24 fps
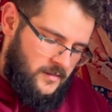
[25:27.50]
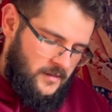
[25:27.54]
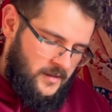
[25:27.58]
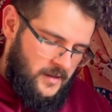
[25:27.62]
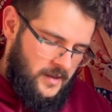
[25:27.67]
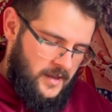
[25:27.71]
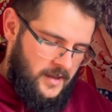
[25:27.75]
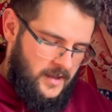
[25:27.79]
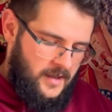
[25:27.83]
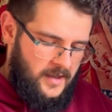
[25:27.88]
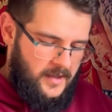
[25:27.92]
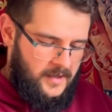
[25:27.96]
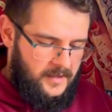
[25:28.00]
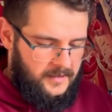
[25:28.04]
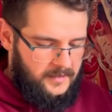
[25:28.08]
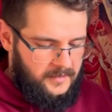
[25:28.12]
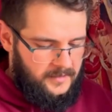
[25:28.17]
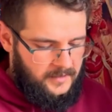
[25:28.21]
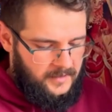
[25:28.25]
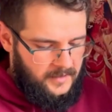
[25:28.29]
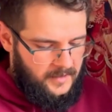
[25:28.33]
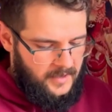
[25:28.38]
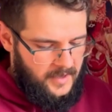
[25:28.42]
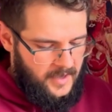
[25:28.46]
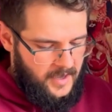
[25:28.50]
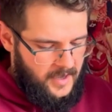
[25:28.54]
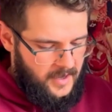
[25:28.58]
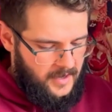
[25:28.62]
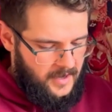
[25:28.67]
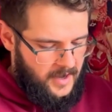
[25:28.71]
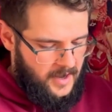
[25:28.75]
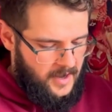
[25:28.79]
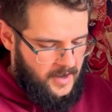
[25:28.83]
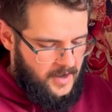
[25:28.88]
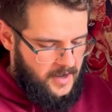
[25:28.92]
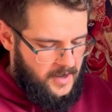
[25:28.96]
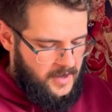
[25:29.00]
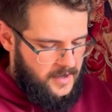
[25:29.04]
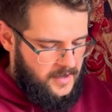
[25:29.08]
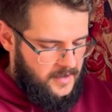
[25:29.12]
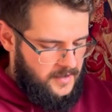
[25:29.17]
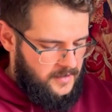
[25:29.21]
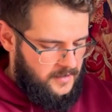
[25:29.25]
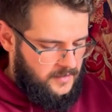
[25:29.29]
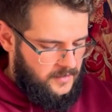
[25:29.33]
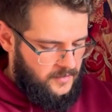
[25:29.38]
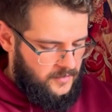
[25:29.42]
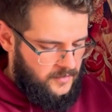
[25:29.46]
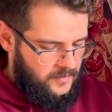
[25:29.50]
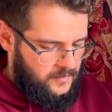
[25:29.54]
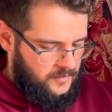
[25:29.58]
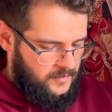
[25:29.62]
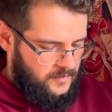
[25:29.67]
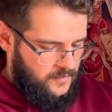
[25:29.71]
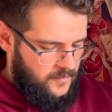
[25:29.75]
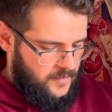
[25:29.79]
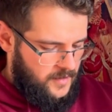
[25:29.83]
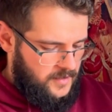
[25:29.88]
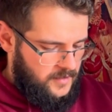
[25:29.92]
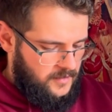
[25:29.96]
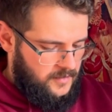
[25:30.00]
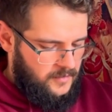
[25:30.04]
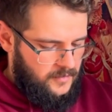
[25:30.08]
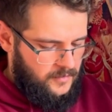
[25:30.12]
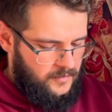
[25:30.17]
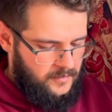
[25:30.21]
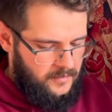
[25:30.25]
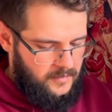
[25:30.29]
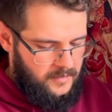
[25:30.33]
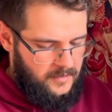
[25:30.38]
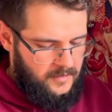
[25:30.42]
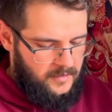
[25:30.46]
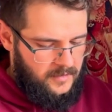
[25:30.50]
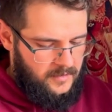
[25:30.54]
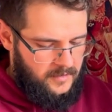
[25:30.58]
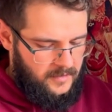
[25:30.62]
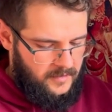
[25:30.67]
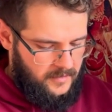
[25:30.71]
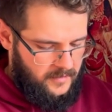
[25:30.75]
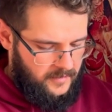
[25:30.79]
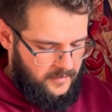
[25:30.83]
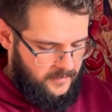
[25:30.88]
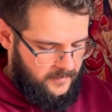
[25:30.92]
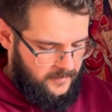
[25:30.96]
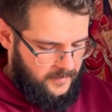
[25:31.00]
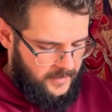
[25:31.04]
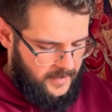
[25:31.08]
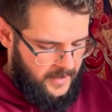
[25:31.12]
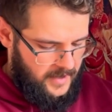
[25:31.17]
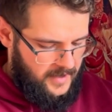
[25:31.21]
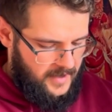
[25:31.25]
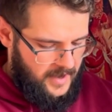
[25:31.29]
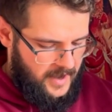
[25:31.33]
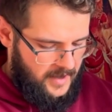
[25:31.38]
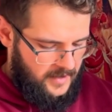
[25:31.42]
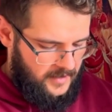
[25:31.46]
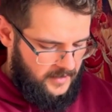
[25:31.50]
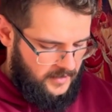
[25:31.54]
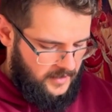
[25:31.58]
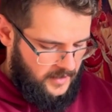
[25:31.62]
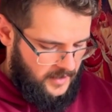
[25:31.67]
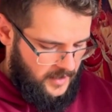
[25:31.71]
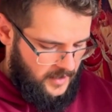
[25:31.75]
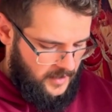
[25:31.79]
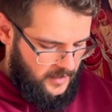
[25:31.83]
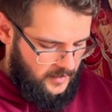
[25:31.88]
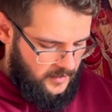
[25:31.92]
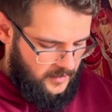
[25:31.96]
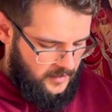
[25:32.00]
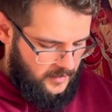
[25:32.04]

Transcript: And again, I don't want to break anything.